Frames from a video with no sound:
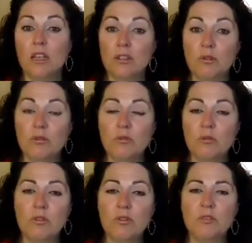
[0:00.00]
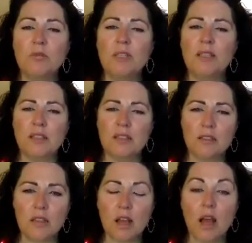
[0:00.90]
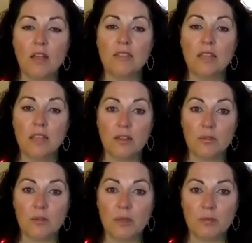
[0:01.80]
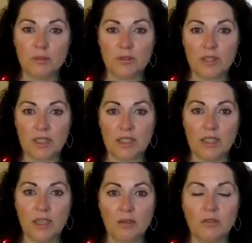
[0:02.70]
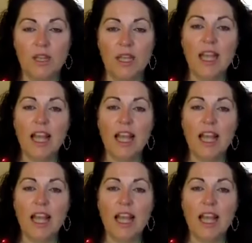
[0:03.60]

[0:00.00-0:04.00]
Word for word: Those words mean a lot to other people's egos.